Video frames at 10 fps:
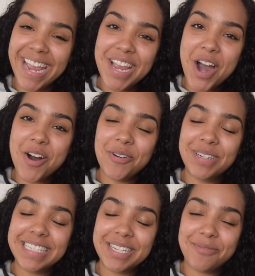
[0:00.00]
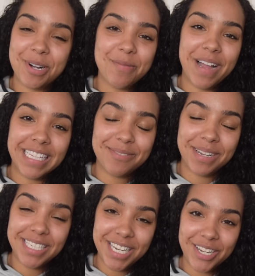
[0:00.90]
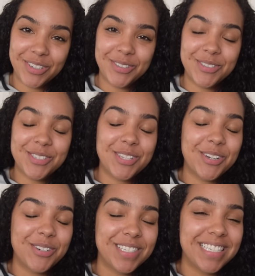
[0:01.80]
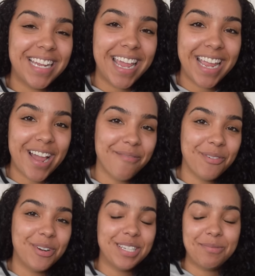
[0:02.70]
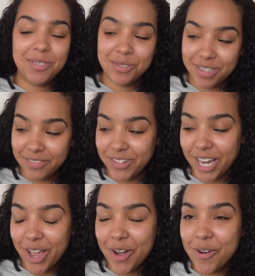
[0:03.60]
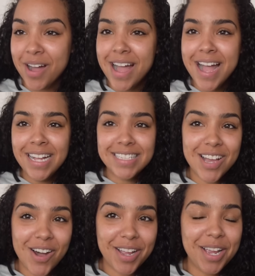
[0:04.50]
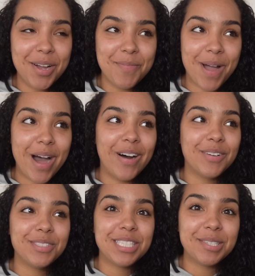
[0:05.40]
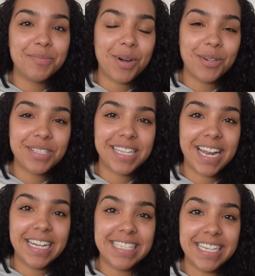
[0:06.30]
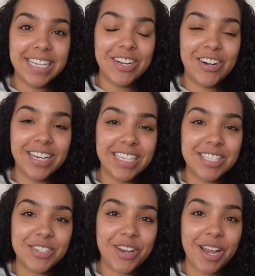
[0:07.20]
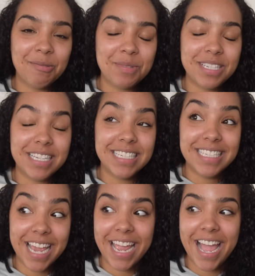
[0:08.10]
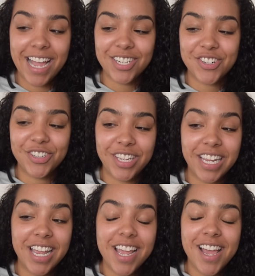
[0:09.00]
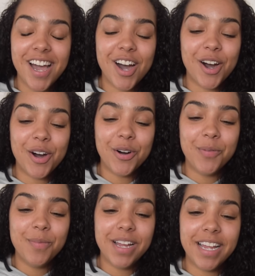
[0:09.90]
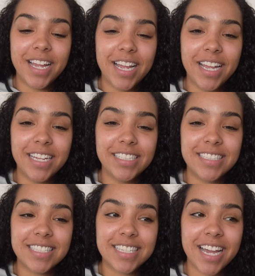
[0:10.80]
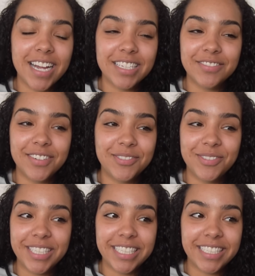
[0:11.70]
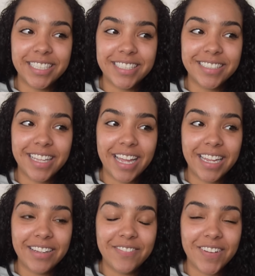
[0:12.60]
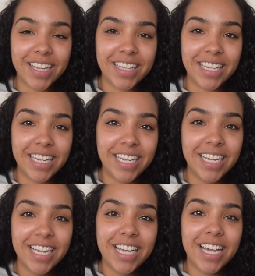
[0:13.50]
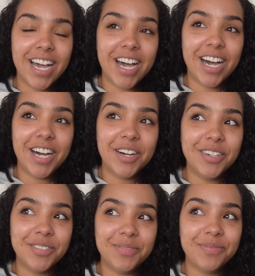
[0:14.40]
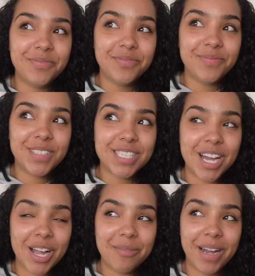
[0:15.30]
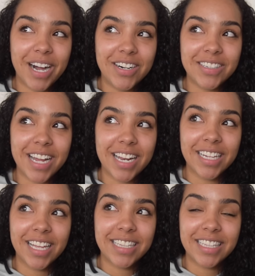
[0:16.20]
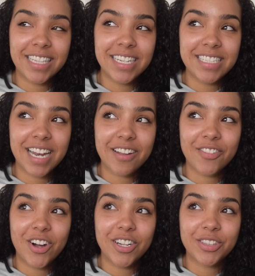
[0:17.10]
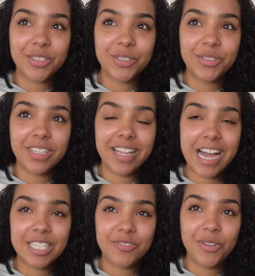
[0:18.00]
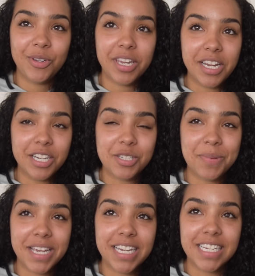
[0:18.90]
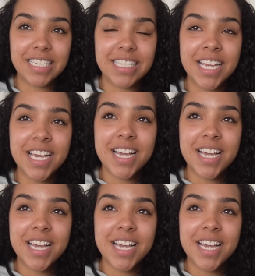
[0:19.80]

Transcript: Hey y'all, what's up? Welcome back to my channel. So today I'm going to be doing a video talking about a recent post that I did on Instagram today actually. Um, it's kind of a weird like feeling um, to talk about kind of like the things that I've gone through the last few years because